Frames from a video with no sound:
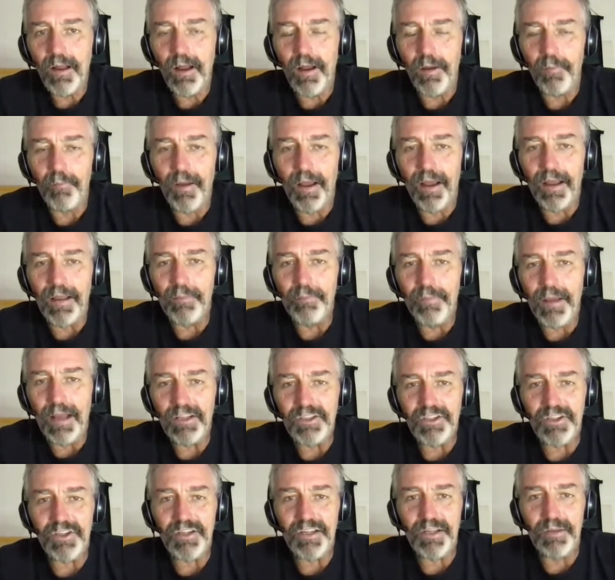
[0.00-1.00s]
I
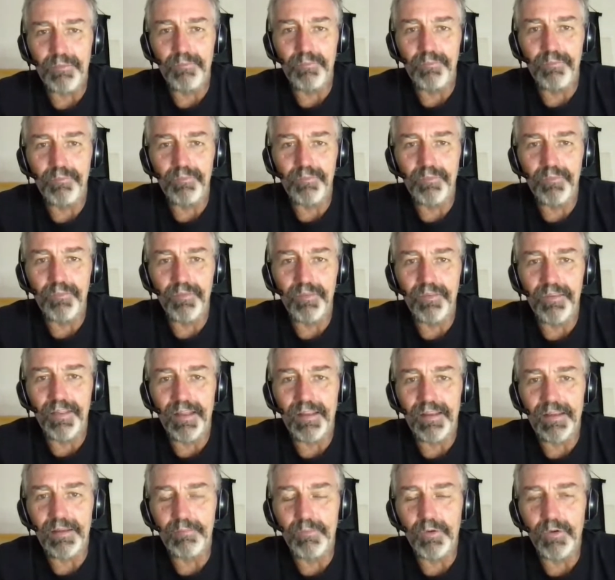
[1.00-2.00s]
imagined
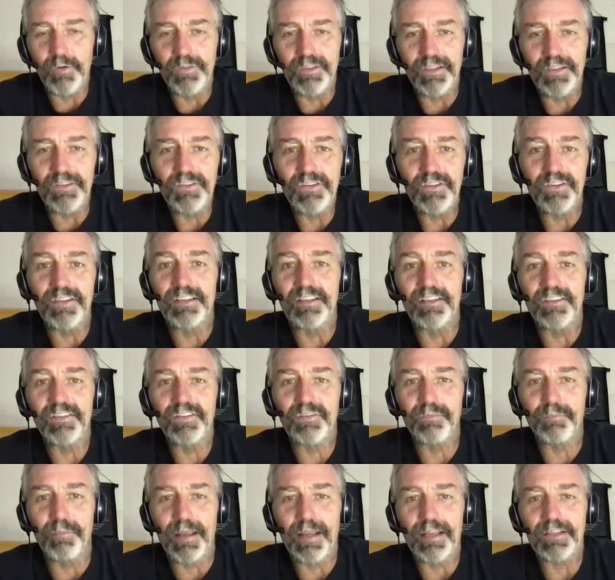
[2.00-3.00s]
that he moved into
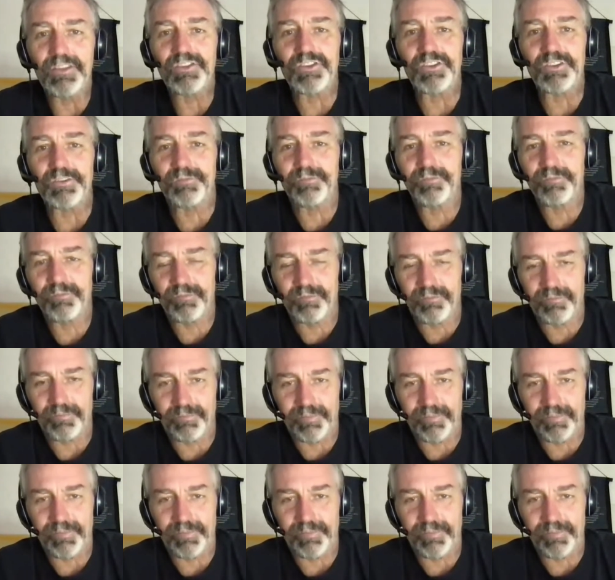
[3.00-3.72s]
this mansion